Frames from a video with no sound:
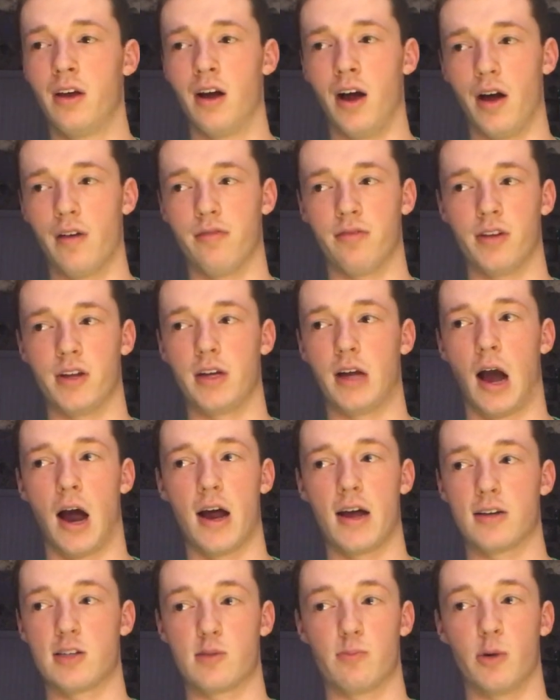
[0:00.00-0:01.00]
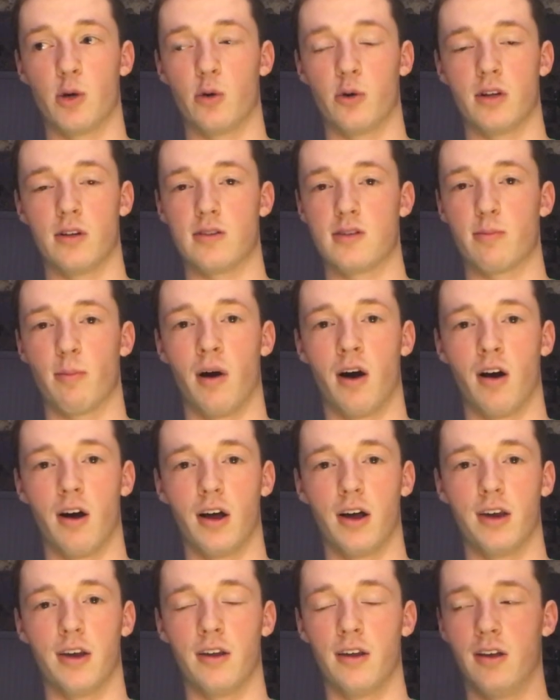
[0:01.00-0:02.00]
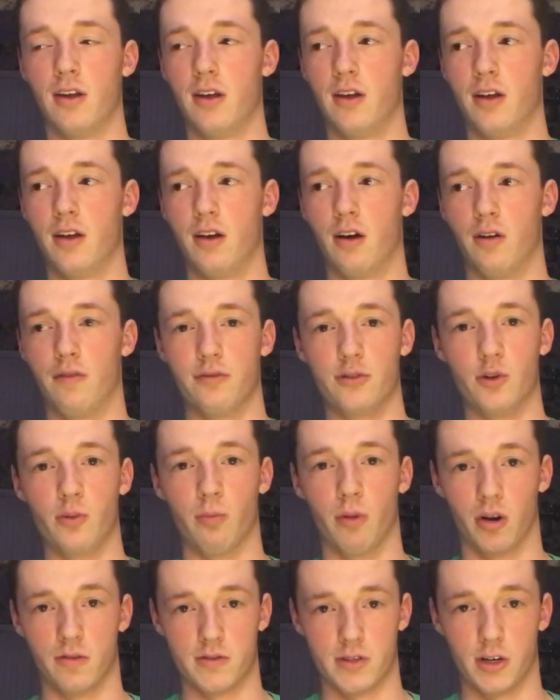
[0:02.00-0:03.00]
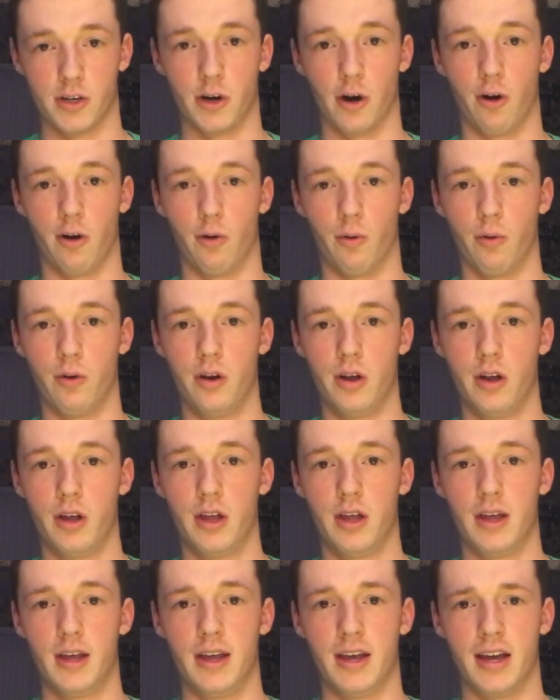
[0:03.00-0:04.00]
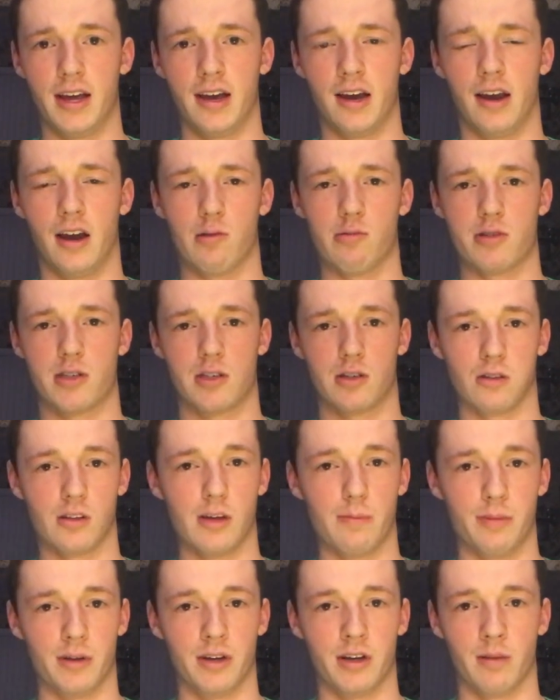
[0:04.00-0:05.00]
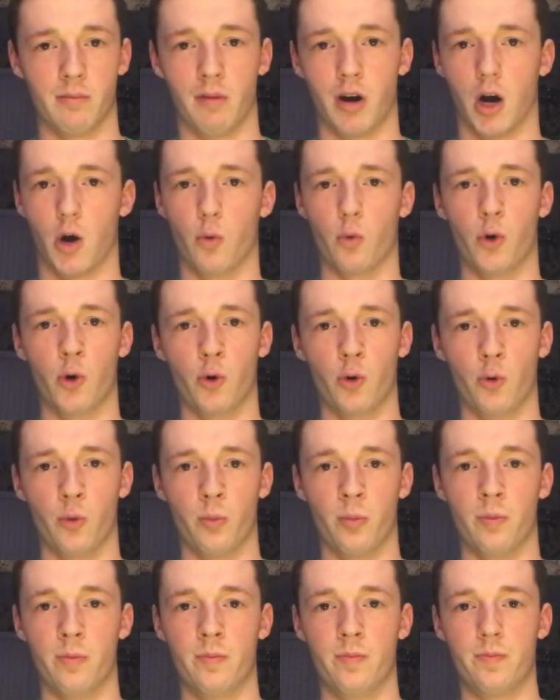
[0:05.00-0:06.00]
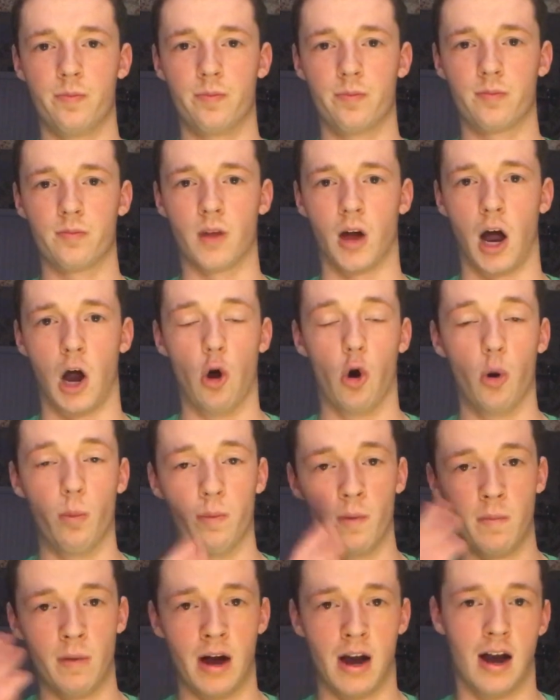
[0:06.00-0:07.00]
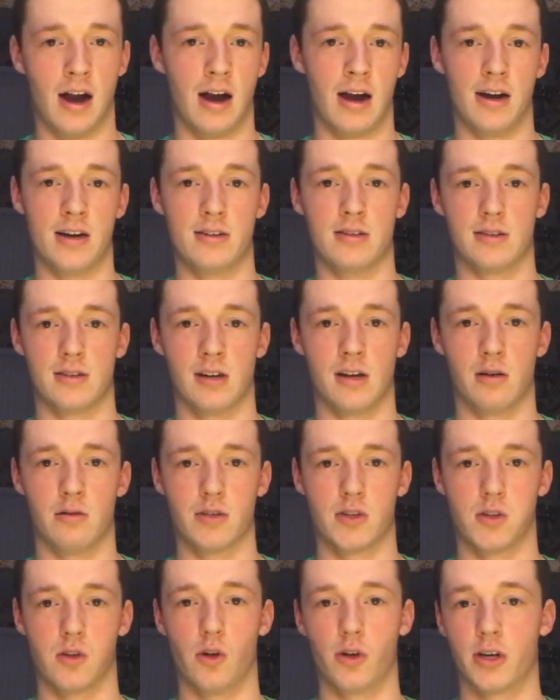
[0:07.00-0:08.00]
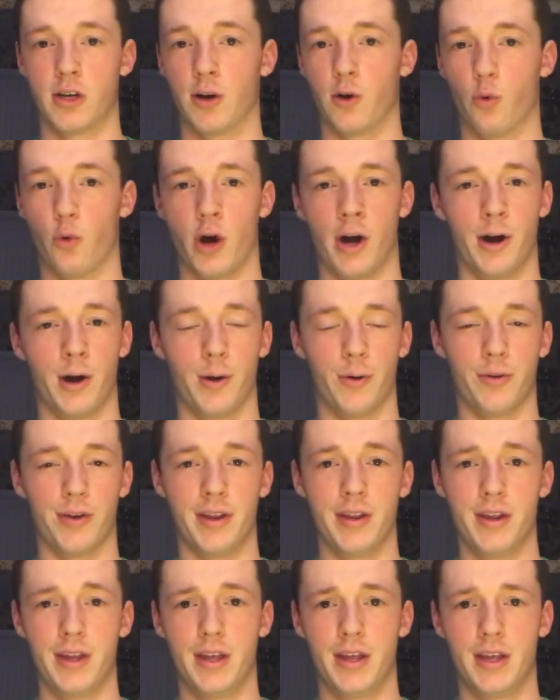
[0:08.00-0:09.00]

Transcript: I think. I experienced mine a few months ago, and I was sleeping in my room. I opened my eyes and I was looking around,